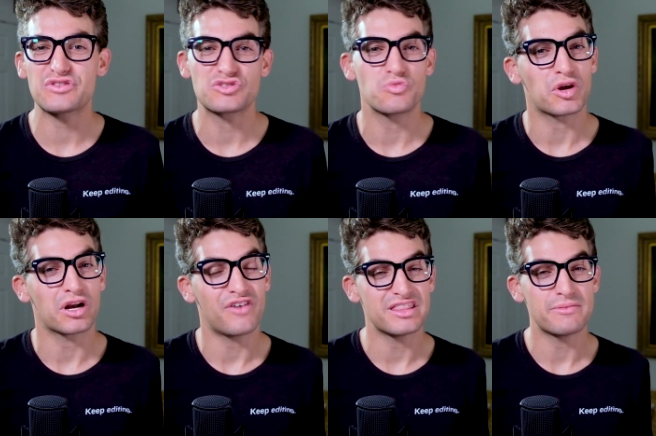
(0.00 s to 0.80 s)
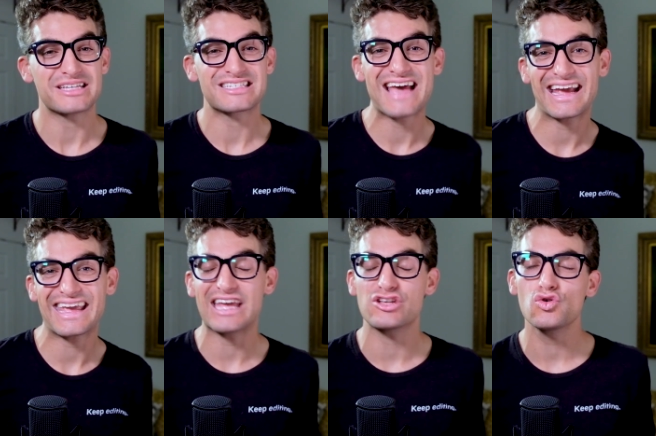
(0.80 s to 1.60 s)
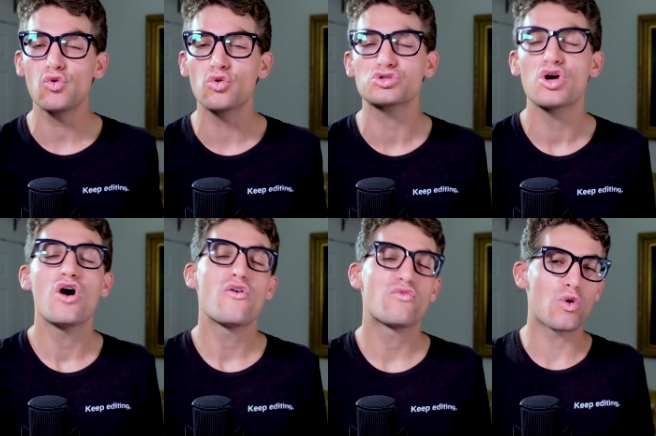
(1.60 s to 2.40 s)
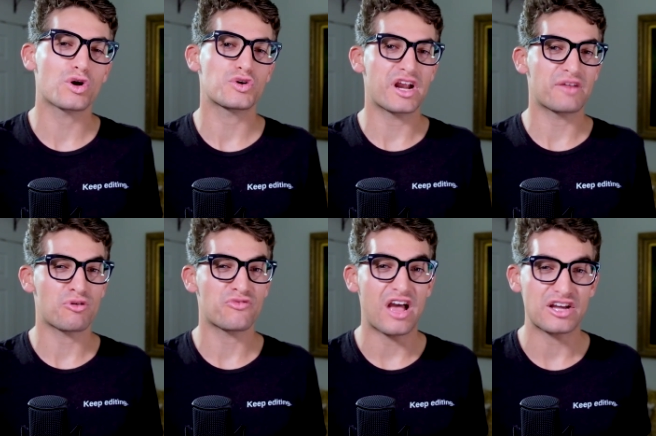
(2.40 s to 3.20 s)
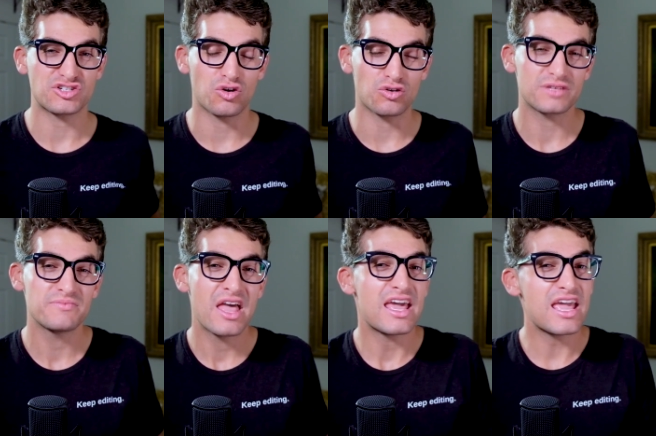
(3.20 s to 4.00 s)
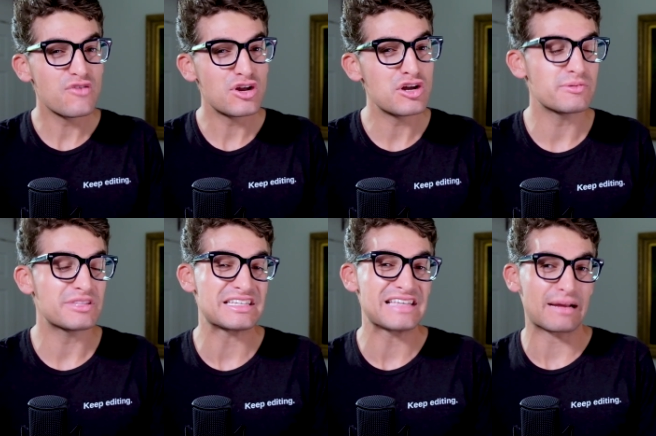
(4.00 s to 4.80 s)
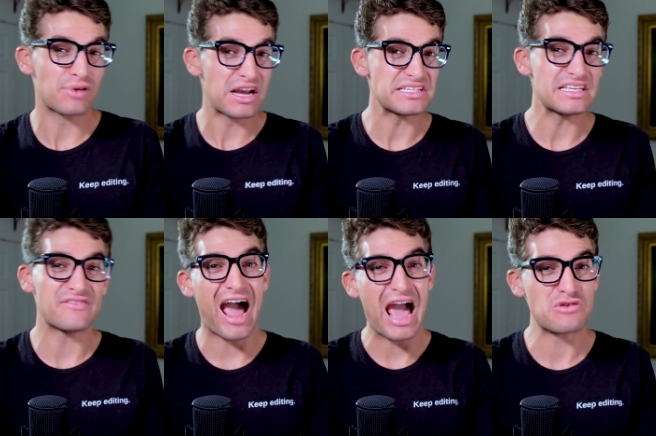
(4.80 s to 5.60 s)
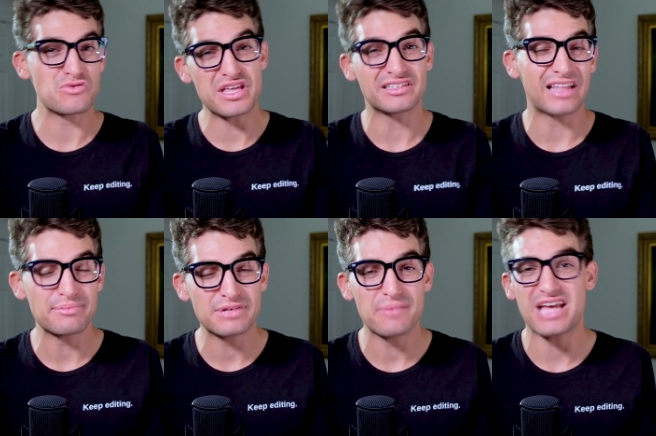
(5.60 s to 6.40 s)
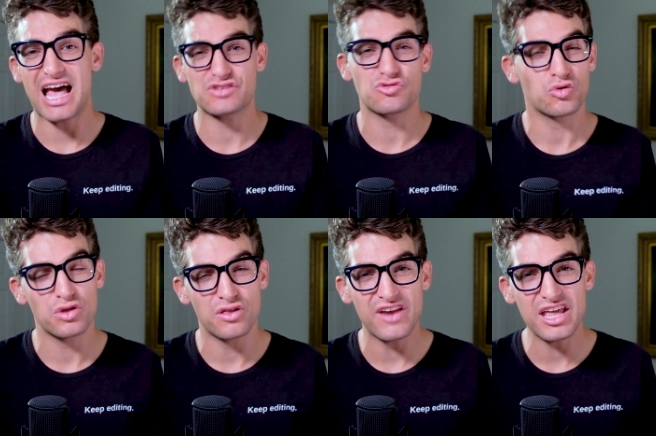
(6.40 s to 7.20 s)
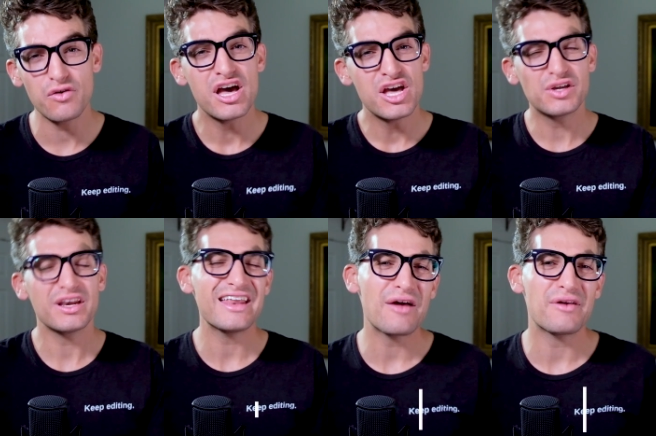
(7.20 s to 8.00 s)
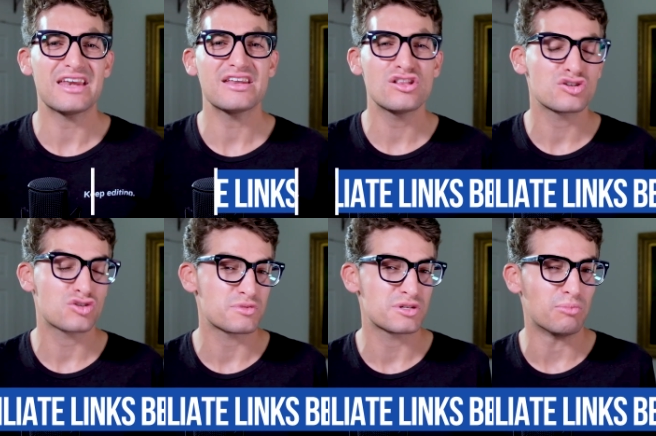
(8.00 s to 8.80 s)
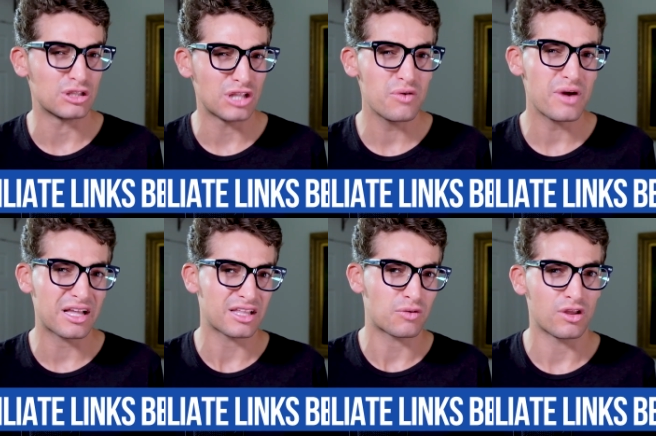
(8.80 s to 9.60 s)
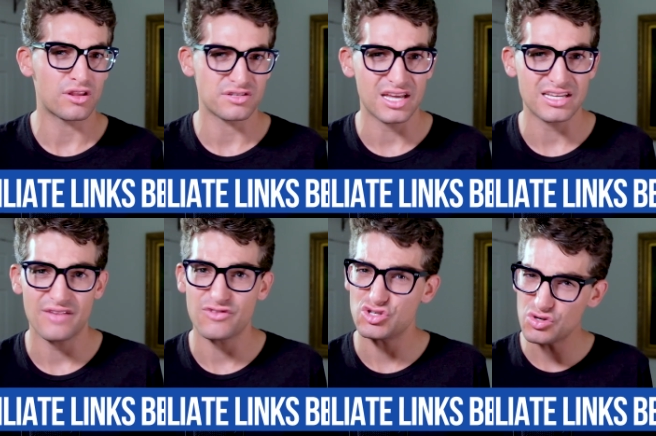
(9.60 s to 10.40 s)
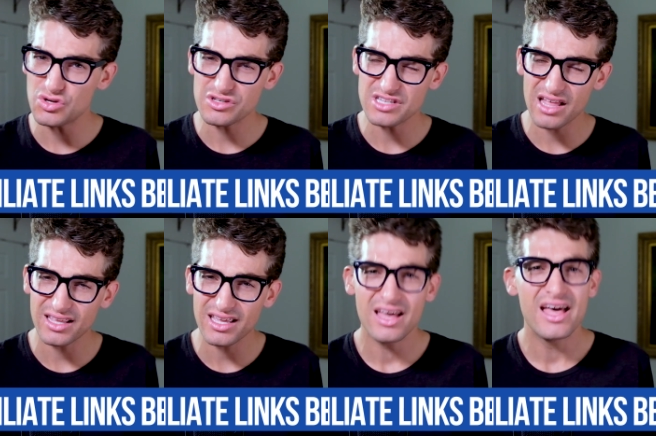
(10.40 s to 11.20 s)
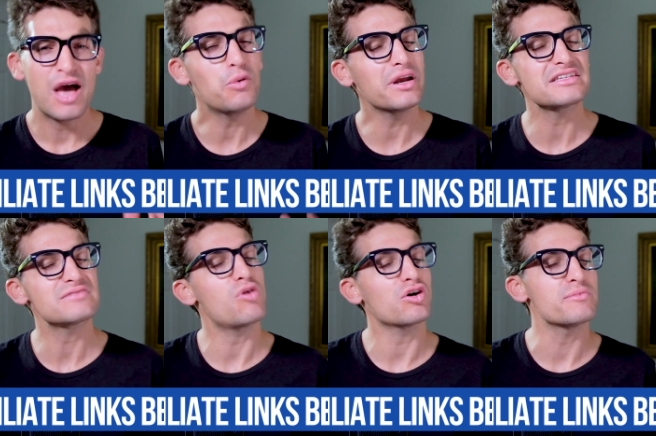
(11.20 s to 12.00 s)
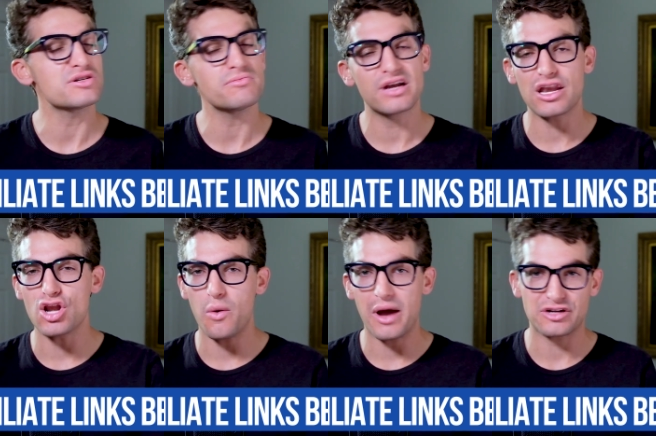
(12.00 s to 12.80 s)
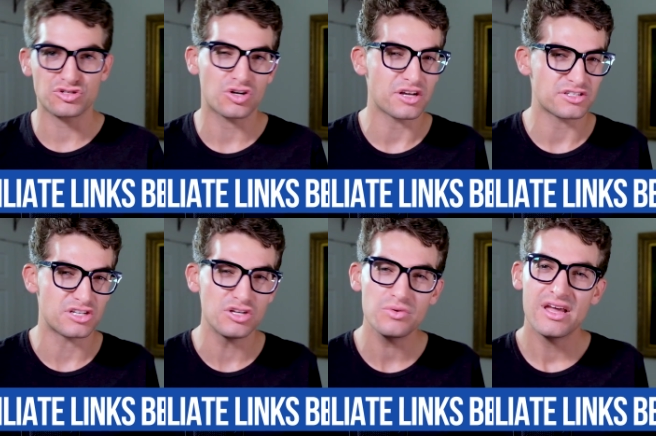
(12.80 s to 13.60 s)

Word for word: This is where you're going to find the best tech and tools for creative professionals. If you're curious about the exact pricing of either of these laptops as we're going through the video, you can head down into the description below and click one of those links. Now, if you do use that link, it will get a small commission, but at no extra cost to you.